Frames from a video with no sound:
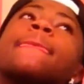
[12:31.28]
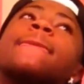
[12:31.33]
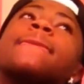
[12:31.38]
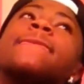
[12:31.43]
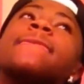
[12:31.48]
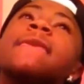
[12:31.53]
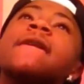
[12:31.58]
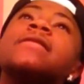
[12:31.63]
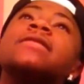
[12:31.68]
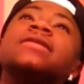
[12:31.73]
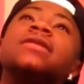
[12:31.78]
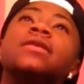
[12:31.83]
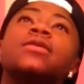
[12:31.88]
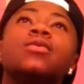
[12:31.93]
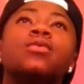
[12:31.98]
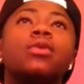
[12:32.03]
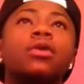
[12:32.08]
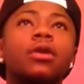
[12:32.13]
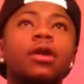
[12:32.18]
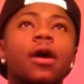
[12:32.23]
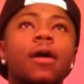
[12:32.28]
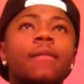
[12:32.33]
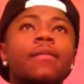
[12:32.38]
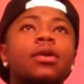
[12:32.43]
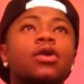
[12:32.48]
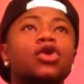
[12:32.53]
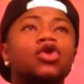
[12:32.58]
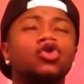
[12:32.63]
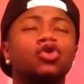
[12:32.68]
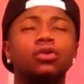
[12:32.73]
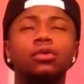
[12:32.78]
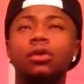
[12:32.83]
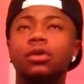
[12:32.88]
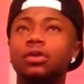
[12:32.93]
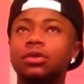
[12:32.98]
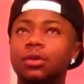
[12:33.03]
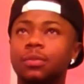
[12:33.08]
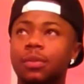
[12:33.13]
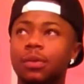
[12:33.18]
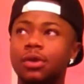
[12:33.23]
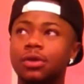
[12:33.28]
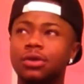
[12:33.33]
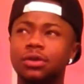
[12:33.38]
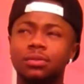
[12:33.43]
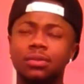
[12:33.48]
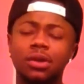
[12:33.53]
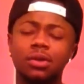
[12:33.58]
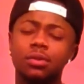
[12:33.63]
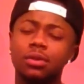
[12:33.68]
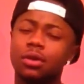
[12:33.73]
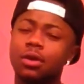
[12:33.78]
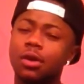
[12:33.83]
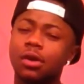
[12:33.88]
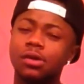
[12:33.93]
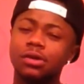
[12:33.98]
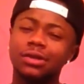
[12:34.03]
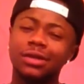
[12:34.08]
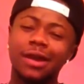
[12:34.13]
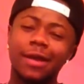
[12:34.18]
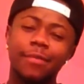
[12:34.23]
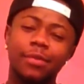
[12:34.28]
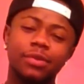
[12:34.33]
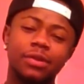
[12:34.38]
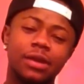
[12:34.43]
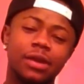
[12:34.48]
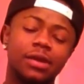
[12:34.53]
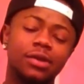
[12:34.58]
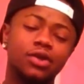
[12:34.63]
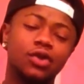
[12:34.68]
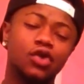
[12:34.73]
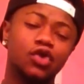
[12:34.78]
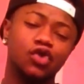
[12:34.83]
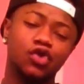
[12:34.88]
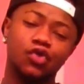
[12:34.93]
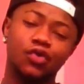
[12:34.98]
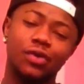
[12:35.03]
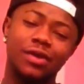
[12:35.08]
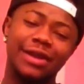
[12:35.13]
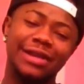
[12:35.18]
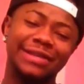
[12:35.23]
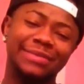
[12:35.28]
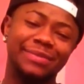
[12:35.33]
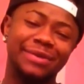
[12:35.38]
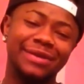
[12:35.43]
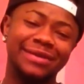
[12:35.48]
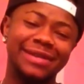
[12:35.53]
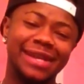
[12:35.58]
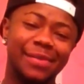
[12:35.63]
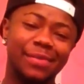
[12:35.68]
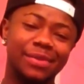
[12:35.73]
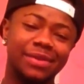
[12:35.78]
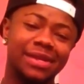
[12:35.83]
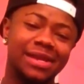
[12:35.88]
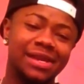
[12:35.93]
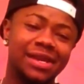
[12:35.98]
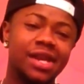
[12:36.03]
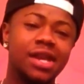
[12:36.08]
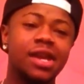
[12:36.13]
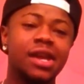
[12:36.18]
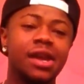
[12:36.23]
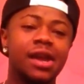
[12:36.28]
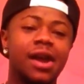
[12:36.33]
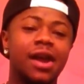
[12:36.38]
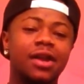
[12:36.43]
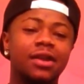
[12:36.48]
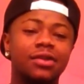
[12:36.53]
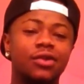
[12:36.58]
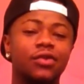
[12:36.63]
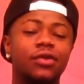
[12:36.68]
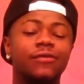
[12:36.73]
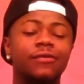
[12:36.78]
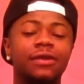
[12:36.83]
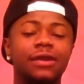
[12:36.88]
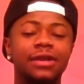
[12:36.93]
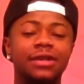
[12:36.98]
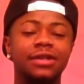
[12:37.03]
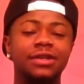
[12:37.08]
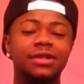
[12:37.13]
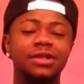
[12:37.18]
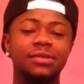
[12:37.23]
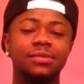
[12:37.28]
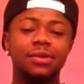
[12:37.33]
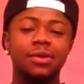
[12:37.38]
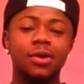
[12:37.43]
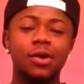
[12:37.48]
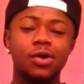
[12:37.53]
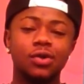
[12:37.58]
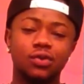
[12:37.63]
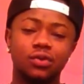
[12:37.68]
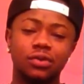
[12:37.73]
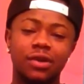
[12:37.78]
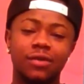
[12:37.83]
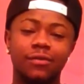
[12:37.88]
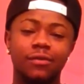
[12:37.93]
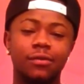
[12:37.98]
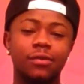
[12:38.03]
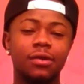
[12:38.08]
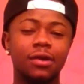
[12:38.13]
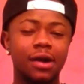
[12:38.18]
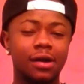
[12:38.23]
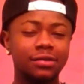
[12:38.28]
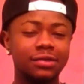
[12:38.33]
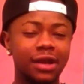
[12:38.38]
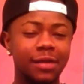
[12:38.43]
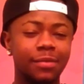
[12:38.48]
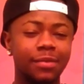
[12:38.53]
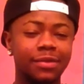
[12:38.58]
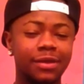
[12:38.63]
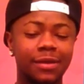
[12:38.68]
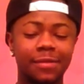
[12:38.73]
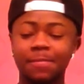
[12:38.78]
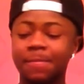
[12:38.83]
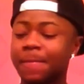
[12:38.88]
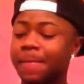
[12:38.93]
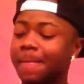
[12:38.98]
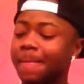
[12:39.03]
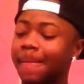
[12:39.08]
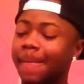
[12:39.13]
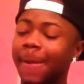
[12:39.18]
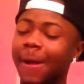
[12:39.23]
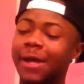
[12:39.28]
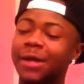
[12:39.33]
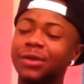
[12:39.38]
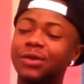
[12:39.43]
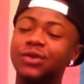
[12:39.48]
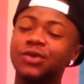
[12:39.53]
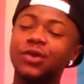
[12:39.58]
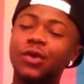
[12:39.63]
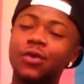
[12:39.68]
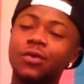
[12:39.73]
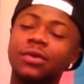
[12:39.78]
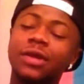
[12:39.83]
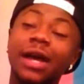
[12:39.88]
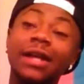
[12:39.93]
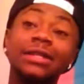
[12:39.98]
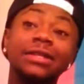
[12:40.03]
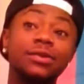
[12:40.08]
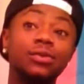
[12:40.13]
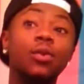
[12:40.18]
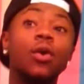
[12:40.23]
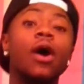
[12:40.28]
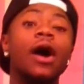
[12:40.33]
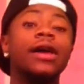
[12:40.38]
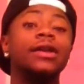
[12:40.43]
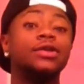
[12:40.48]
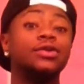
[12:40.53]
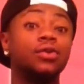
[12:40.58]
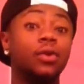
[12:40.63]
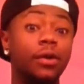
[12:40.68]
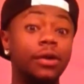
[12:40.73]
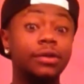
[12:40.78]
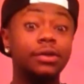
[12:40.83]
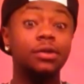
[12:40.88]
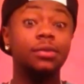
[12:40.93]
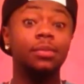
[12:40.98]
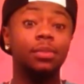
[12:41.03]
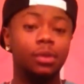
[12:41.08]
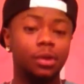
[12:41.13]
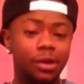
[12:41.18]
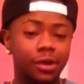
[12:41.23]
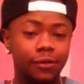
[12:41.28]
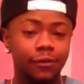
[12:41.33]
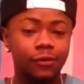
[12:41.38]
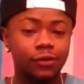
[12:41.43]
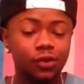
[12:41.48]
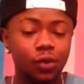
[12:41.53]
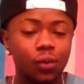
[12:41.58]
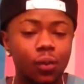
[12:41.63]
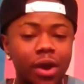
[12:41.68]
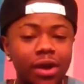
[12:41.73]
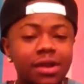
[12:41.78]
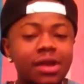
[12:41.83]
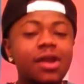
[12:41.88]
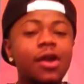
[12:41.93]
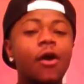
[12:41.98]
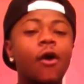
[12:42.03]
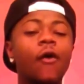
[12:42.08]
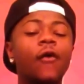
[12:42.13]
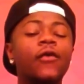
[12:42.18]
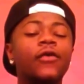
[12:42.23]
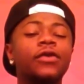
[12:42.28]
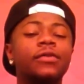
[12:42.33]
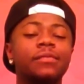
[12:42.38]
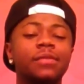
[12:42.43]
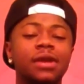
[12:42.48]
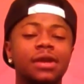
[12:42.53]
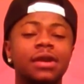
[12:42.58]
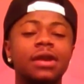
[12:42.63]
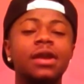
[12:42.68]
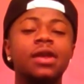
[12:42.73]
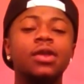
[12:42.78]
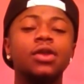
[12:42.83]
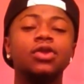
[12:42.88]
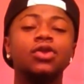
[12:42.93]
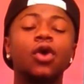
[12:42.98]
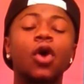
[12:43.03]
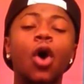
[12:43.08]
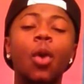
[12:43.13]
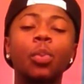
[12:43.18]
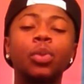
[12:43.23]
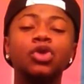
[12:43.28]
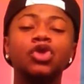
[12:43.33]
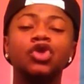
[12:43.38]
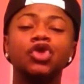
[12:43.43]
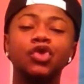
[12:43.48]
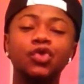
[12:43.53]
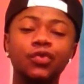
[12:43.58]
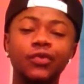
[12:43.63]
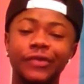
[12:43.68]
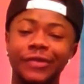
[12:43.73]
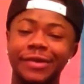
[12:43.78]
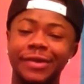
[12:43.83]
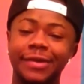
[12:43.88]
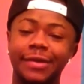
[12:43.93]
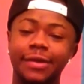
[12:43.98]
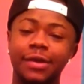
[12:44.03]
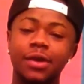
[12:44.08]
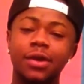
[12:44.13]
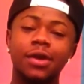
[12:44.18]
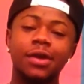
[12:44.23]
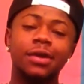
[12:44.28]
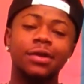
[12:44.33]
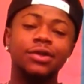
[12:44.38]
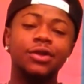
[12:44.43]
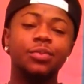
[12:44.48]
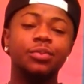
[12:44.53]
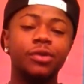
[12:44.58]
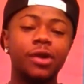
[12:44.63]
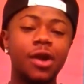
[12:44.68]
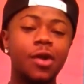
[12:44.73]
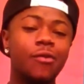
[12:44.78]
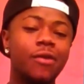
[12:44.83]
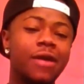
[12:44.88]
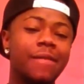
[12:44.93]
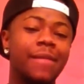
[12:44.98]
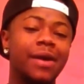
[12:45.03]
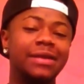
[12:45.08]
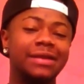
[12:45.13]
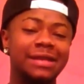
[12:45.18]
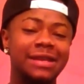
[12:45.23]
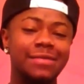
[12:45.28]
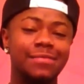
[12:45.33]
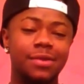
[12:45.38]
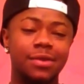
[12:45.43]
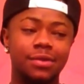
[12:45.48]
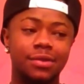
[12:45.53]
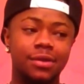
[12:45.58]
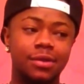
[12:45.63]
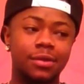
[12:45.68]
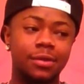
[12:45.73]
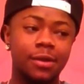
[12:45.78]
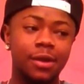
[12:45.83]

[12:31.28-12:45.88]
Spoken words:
this didn't work out because you're not supposed to be with girls type of thing. It's because you're a lesbian type of thing. And your relationship with girls will never work out type of thing. And so that's what I started to believe. So when he offered me the opportunity to pray away my demon,